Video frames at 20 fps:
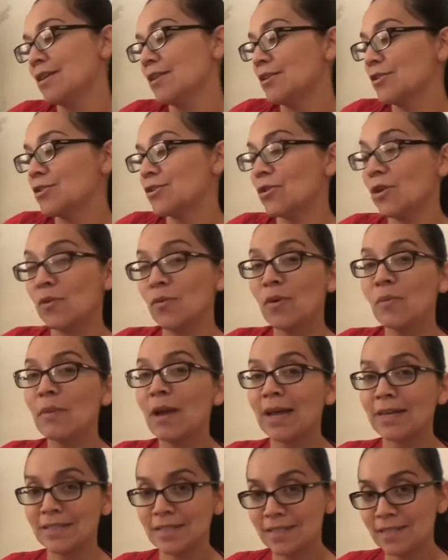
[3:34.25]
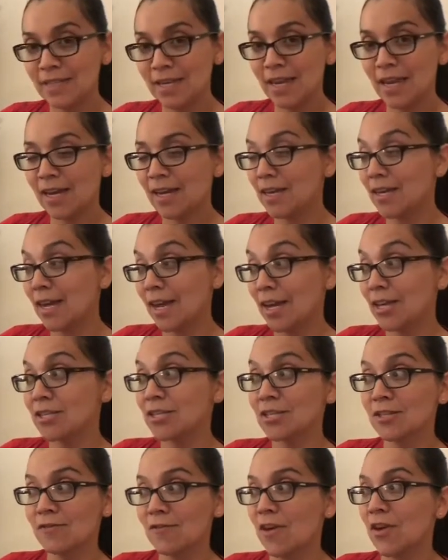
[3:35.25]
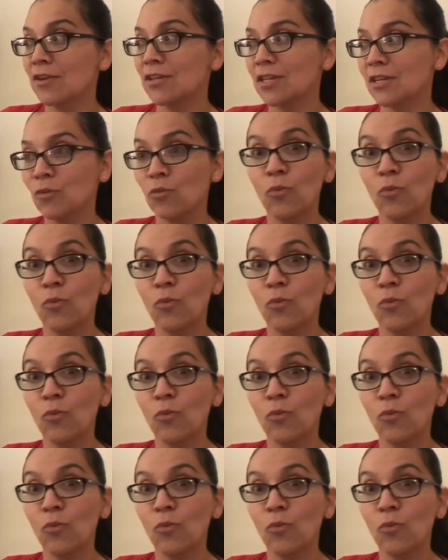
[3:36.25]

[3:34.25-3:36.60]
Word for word: So I went back today and I actually found it